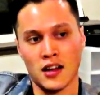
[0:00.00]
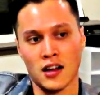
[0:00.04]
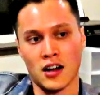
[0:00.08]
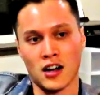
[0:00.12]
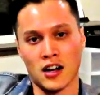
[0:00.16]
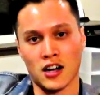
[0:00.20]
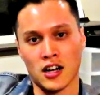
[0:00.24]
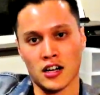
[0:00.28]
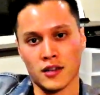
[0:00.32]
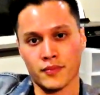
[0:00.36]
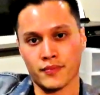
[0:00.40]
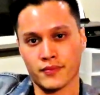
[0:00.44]

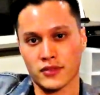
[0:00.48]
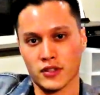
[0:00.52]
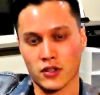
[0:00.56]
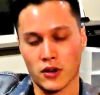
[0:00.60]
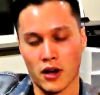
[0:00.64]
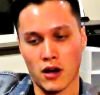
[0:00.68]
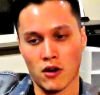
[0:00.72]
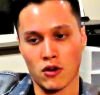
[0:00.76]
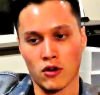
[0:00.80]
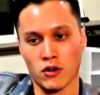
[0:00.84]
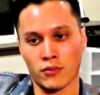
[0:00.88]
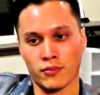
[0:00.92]
So
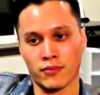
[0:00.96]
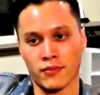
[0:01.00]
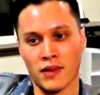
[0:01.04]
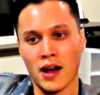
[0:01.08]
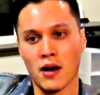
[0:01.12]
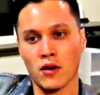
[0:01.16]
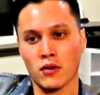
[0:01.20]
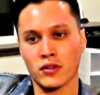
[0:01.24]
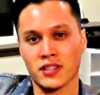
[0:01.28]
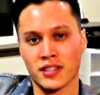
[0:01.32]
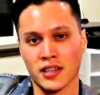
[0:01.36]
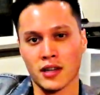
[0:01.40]
I
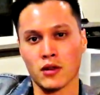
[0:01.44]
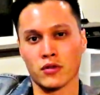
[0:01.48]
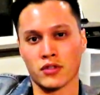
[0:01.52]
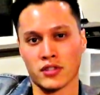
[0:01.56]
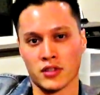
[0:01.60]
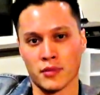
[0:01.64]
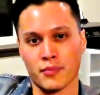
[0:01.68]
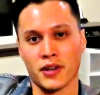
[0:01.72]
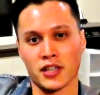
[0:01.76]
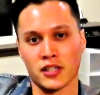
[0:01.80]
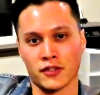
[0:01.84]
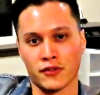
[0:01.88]
would say it was
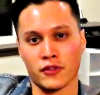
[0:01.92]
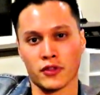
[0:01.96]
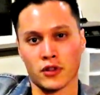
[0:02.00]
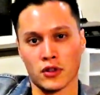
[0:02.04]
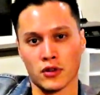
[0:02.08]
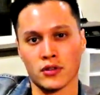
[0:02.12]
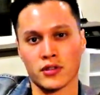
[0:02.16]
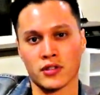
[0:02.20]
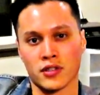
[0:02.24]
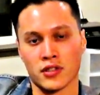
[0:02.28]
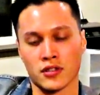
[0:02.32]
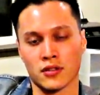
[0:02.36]
the best for
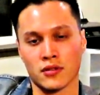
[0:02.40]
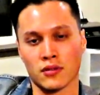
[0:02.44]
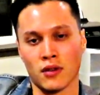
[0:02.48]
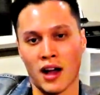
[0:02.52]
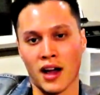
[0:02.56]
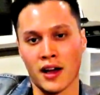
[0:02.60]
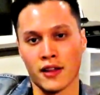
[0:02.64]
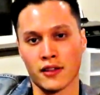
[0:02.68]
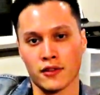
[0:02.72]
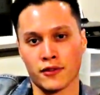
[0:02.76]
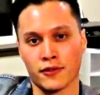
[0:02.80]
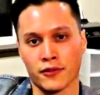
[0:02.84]
those two,
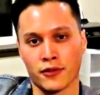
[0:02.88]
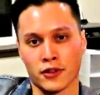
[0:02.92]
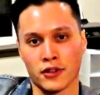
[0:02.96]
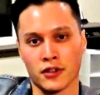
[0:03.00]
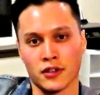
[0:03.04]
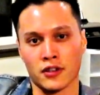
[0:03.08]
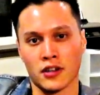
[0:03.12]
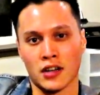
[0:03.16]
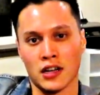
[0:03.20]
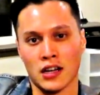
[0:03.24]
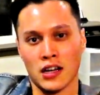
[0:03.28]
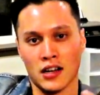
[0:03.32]
either
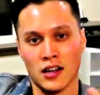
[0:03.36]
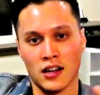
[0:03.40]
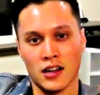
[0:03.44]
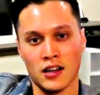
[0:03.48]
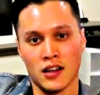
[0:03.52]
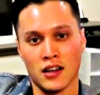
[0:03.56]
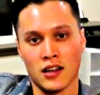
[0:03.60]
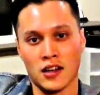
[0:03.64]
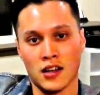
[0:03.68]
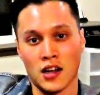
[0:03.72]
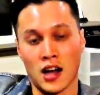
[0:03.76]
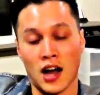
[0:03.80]
for
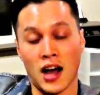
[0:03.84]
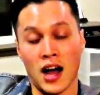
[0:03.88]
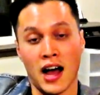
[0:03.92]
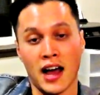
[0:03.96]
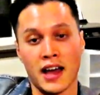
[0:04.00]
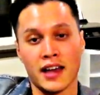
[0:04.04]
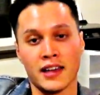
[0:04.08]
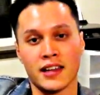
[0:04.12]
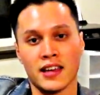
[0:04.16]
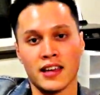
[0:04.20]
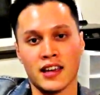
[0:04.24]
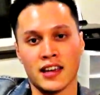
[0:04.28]
a
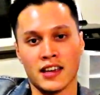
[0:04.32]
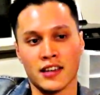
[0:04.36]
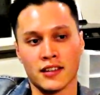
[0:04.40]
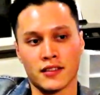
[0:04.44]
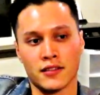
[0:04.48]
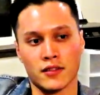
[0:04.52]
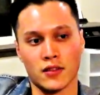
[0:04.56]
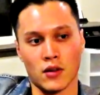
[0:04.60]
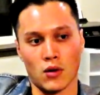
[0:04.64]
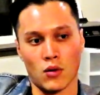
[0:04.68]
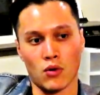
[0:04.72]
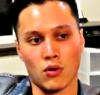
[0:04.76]
high day
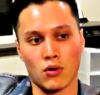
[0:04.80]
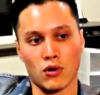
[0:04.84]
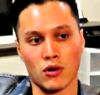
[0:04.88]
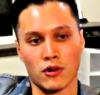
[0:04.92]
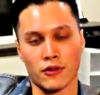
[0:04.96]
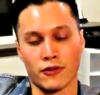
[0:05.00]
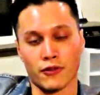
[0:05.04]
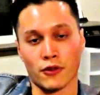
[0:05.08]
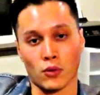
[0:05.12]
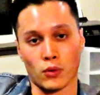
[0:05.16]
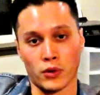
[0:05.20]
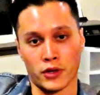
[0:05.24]

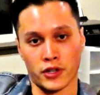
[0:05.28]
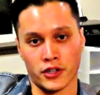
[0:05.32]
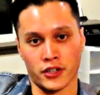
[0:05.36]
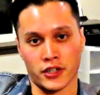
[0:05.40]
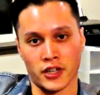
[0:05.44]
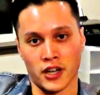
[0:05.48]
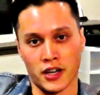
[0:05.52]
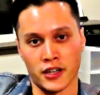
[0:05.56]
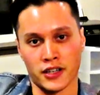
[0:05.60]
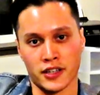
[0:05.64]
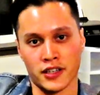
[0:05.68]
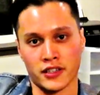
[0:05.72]
or for when you're
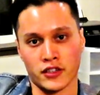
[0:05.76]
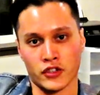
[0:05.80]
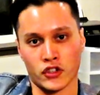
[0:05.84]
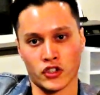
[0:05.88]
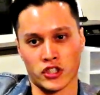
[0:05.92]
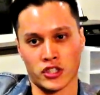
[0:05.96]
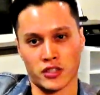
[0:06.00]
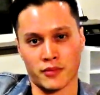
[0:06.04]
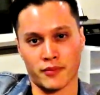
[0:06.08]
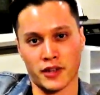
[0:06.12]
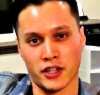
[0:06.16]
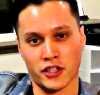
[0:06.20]
cutting.
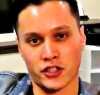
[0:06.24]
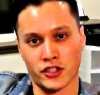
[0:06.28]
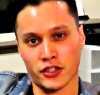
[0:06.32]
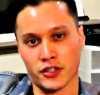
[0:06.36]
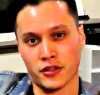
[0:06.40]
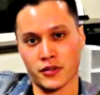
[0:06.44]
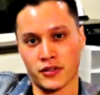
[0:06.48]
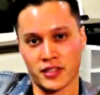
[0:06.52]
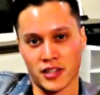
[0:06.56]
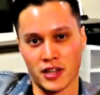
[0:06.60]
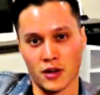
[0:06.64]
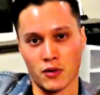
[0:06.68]
Just make sure
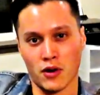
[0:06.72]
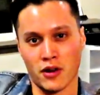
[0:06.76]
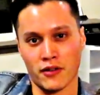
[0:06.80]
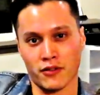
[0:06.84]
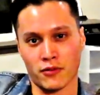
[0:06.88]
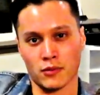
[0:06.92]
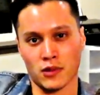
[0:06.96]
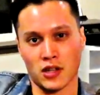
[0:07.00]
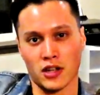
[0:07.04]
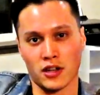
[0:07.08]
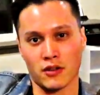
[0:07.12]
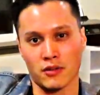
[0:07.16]
you stay away
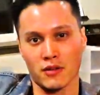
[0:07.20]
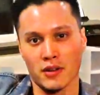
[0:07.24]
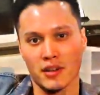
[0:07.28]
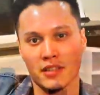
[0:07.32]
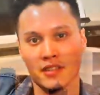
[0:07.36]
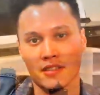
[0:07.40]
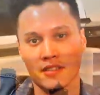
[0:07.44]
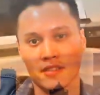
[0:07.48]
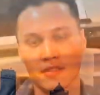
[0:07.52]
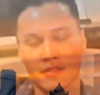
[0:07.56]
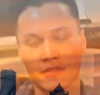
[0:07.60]
from a lot of rice.